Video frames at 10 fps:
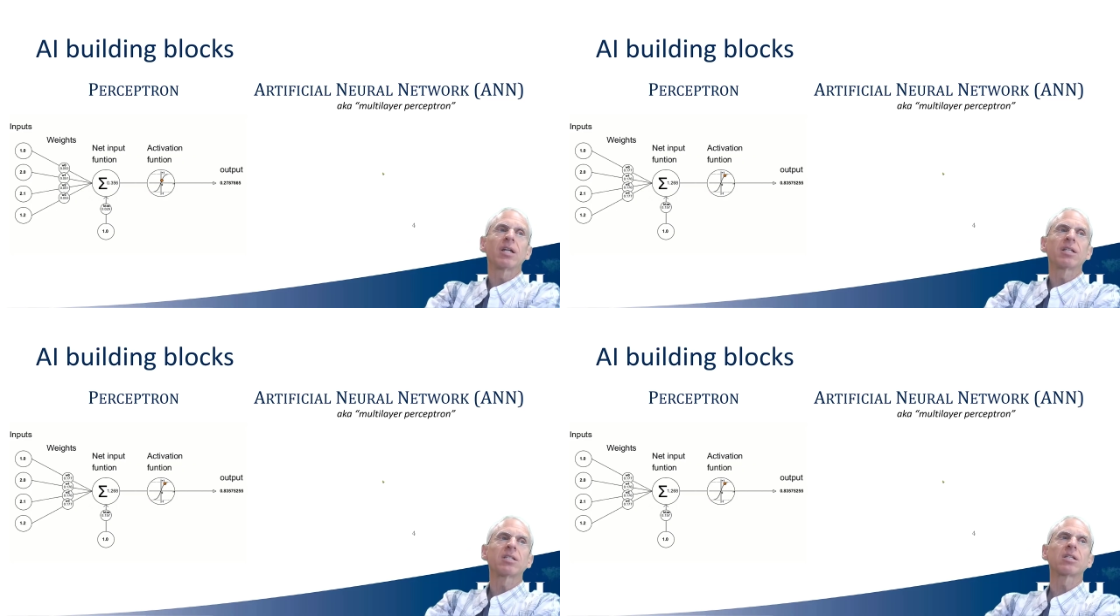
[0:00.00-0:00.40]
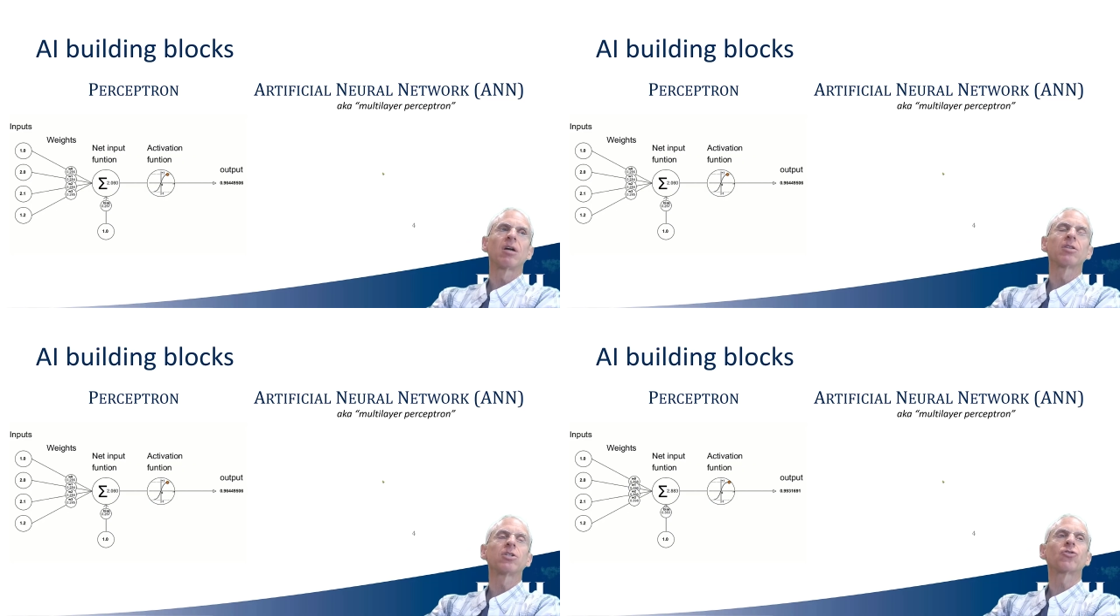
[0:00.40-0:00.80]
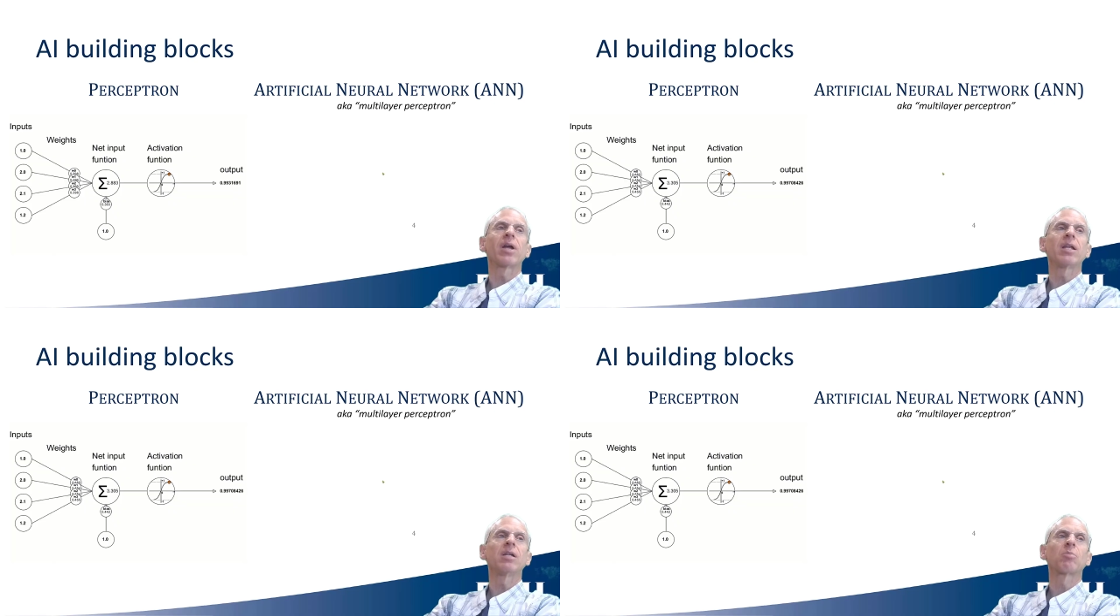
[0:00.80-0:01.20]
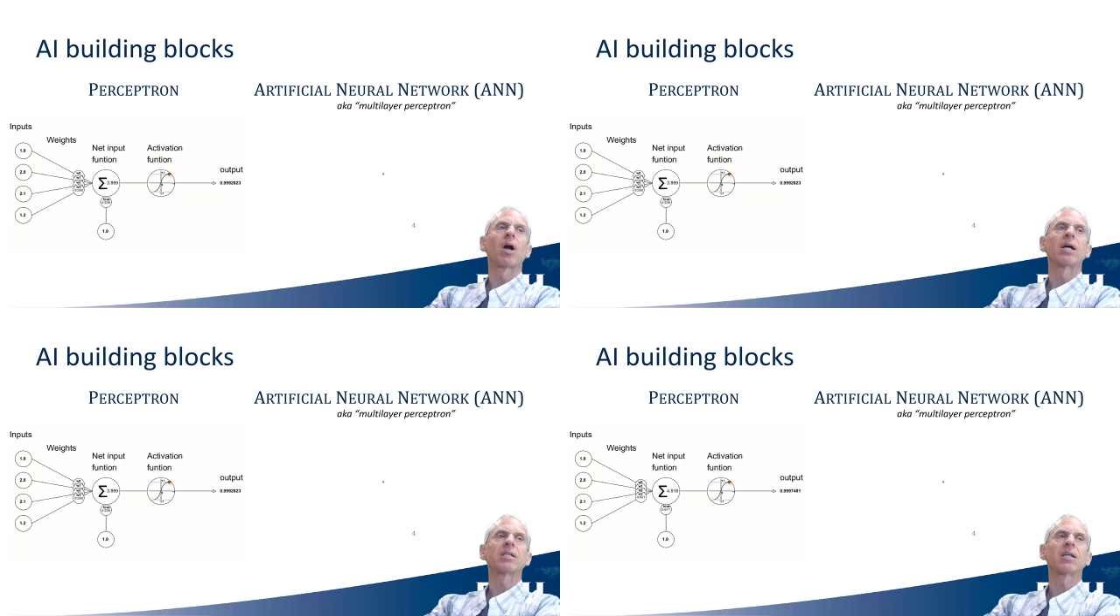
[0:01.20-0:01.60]
This is called the training
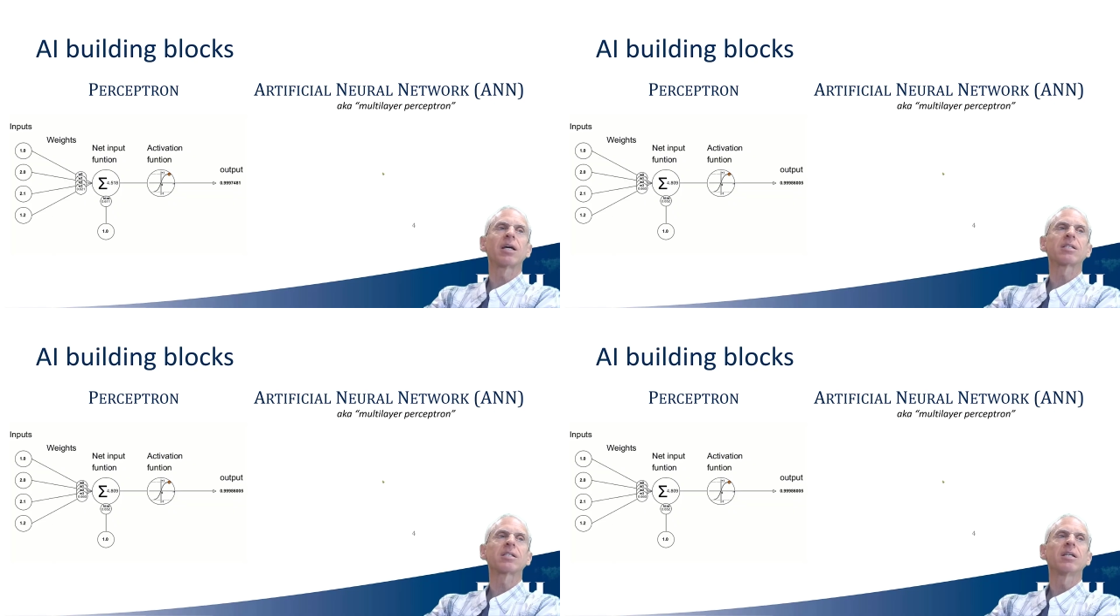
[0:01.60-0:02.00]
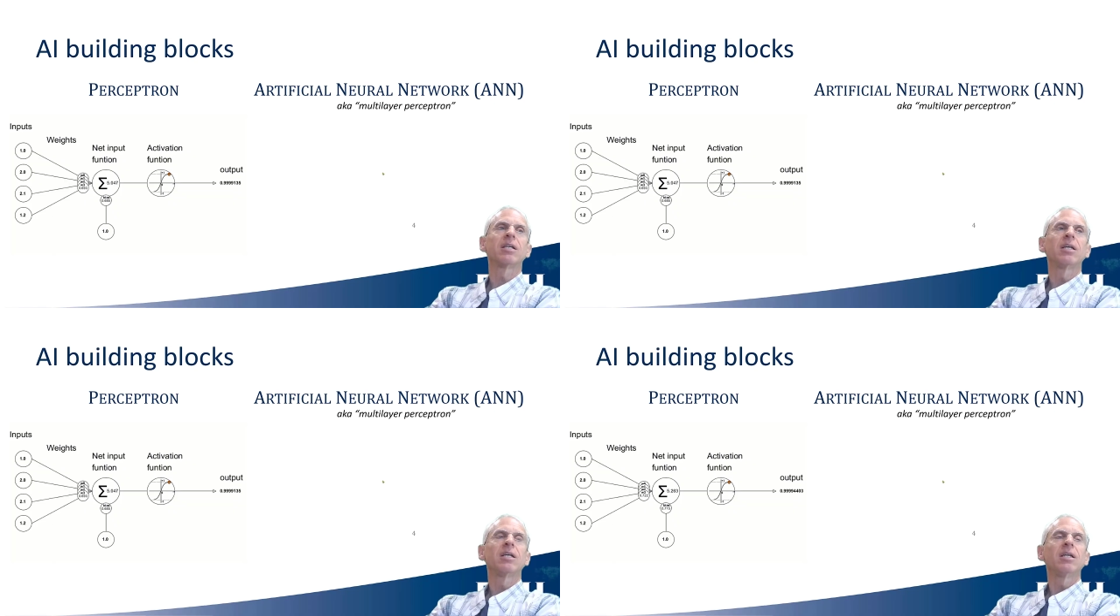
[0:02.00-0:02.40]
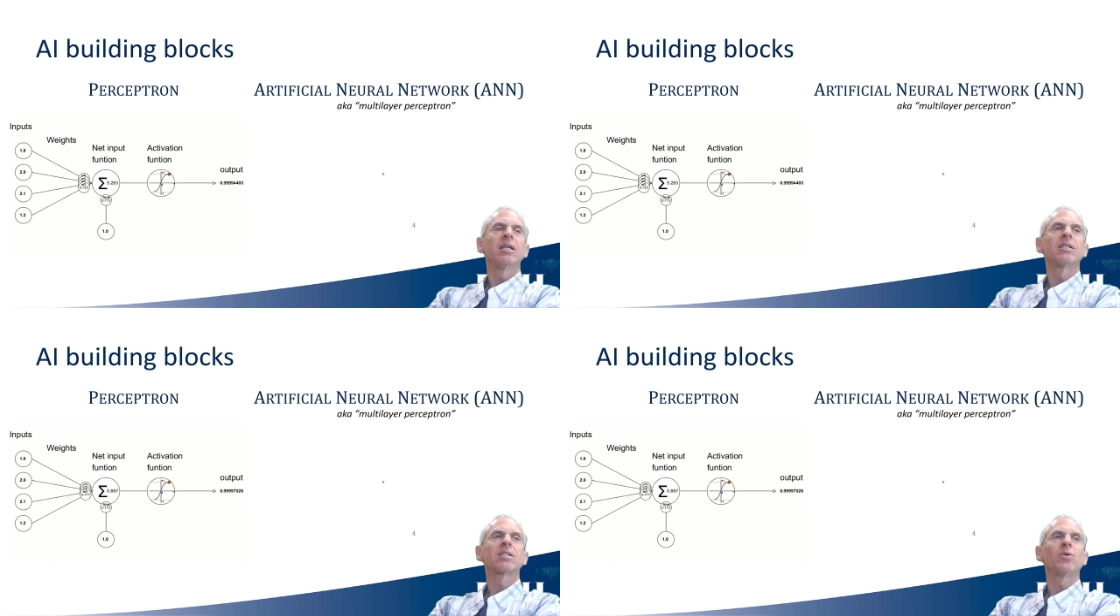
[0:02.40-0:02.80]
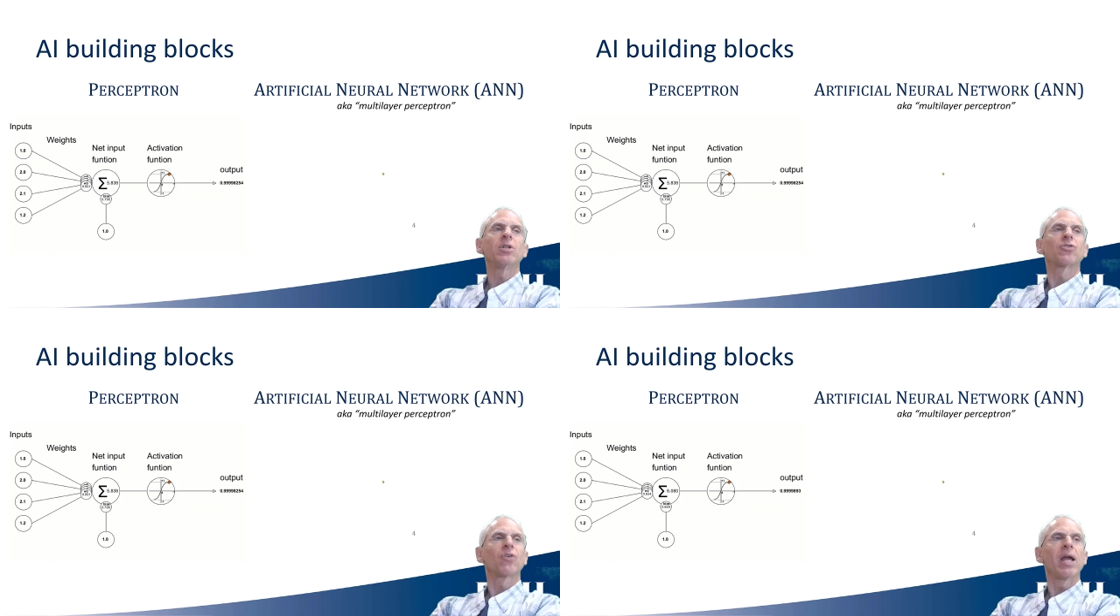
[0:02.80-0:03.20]
process, is that
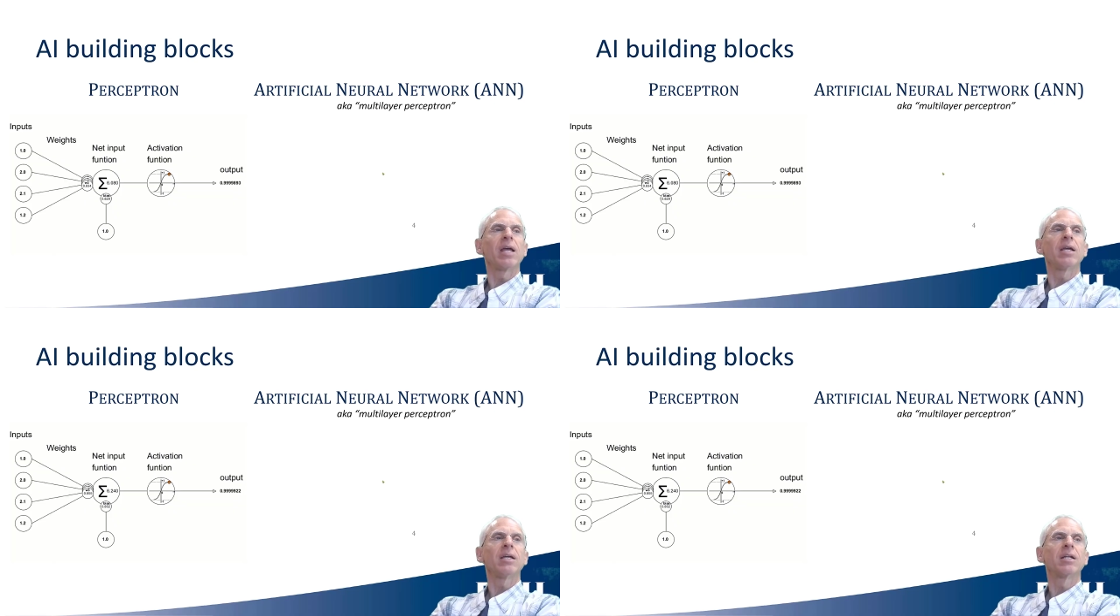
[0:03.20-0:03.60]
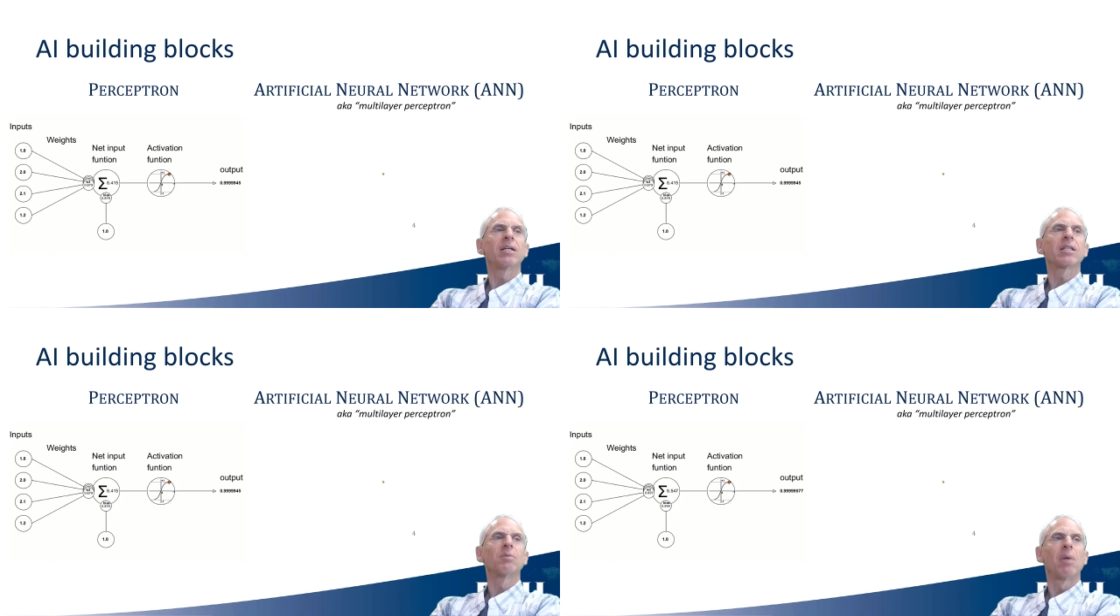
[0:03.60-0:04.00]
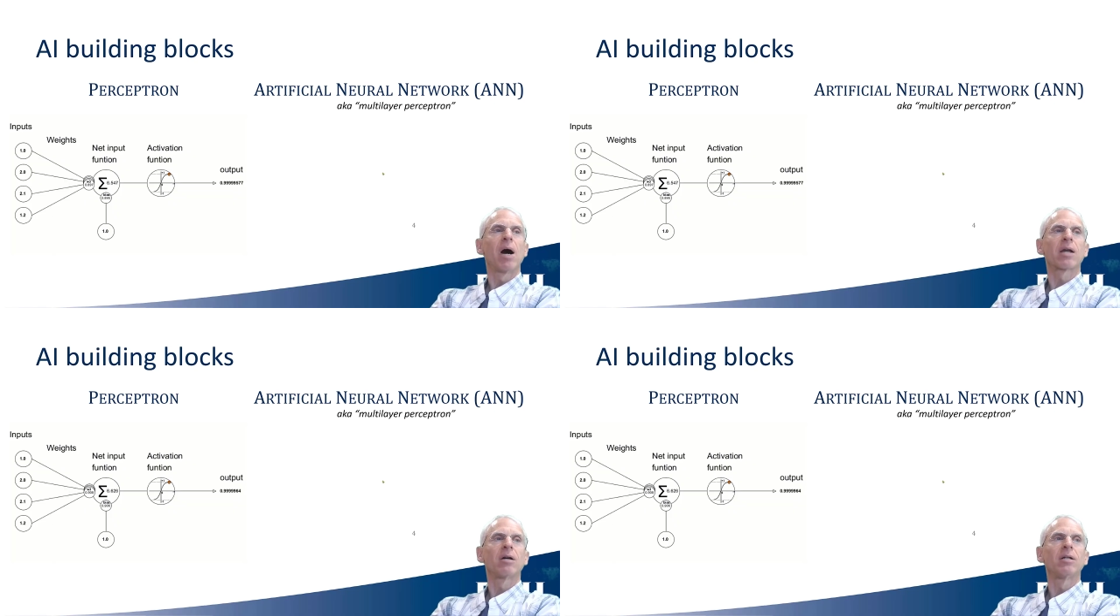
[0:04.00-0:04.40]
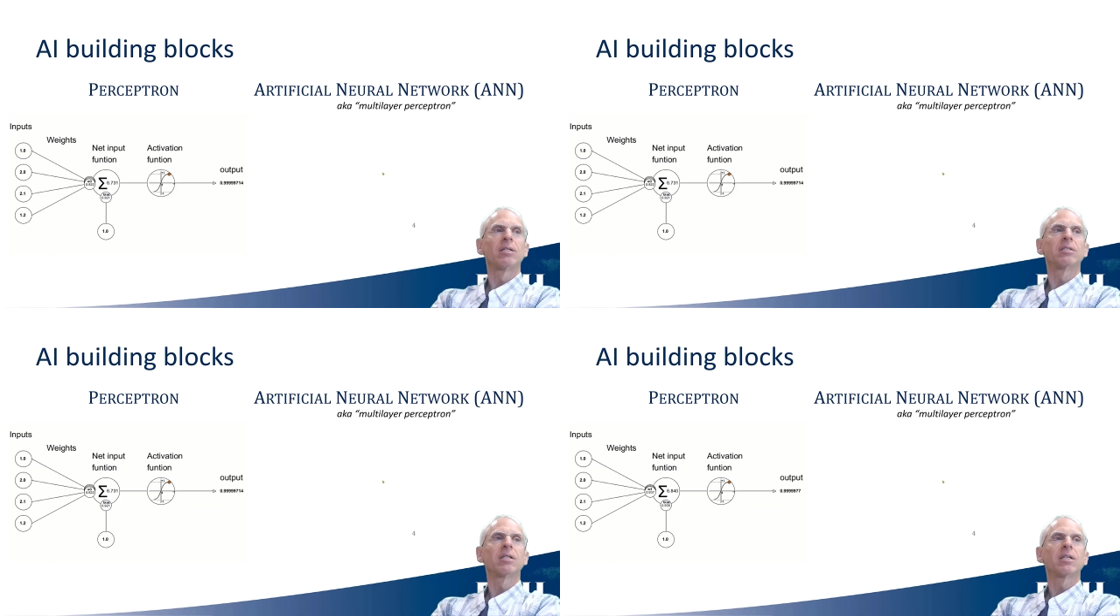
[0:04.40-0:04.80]
we train the
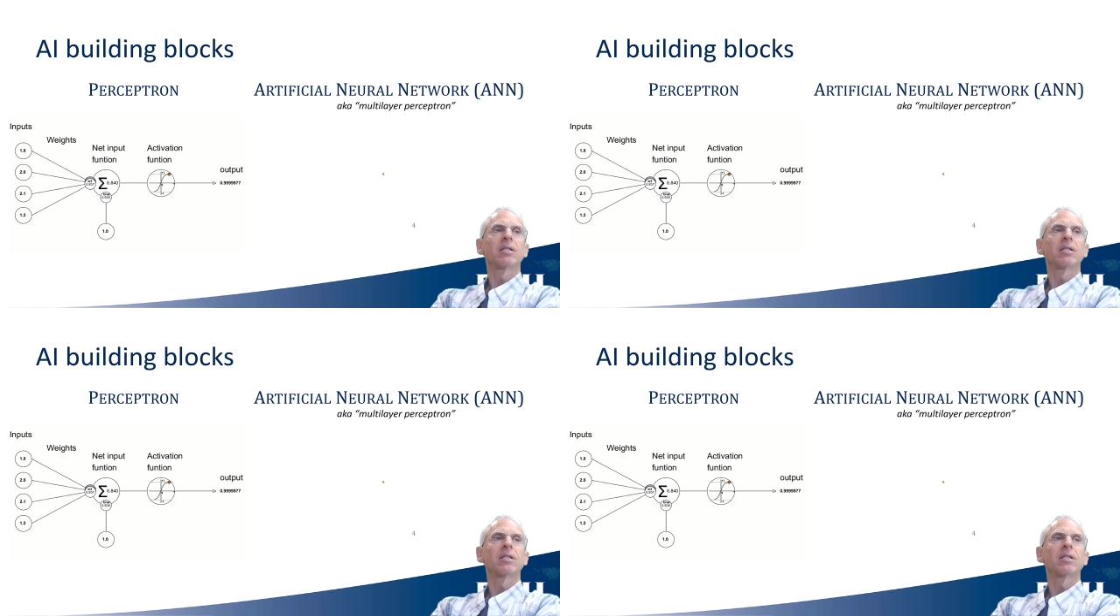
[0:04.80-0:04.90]
model